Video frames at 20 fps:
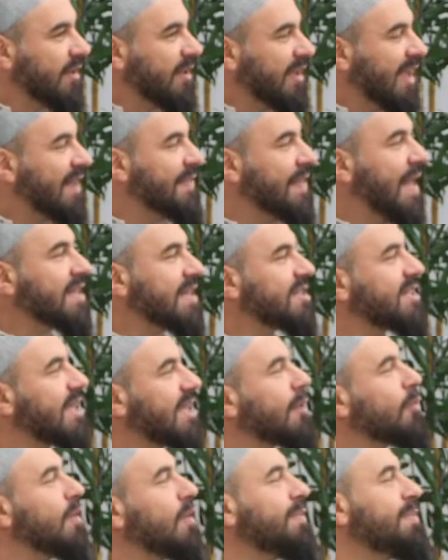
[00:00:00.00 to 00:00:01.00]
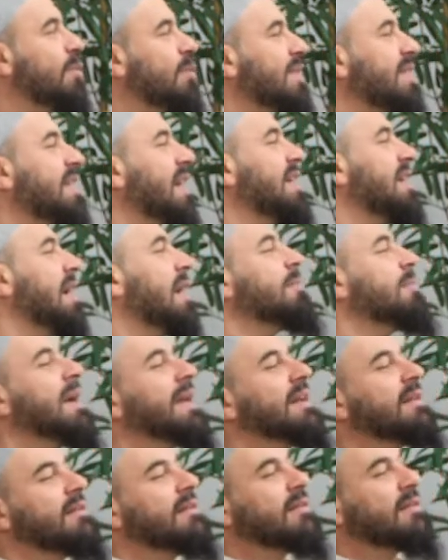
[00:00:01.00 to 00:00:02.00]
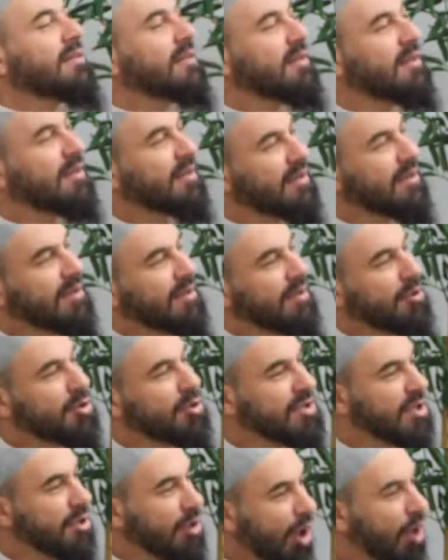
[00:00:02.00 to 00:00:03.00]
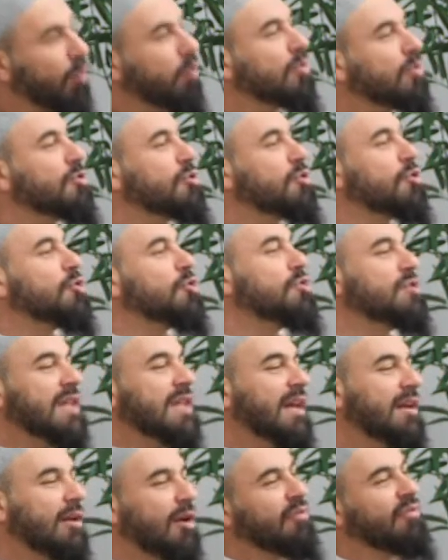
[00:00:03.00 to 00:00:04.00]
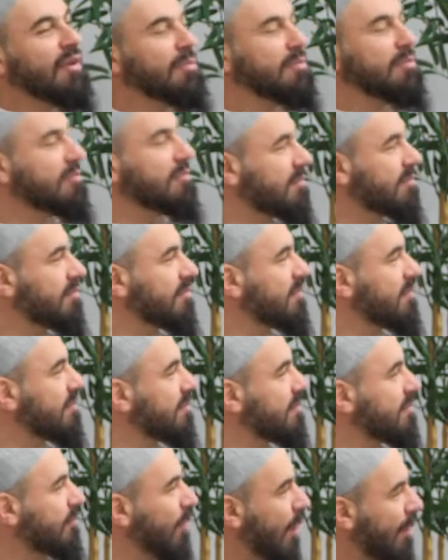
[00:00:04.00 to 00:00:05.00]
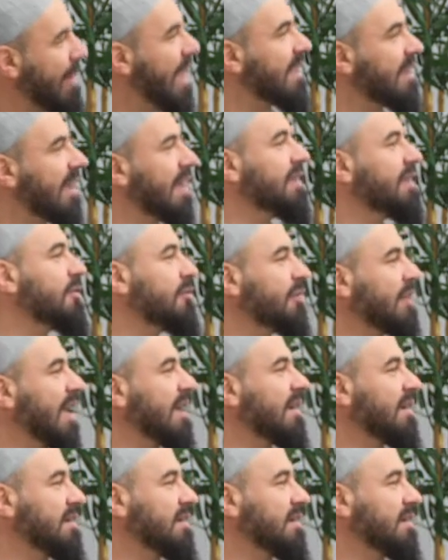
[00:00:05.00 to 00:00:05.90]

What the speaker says: And that stuck with me with that young man who said, I will choose that over my maker and creator.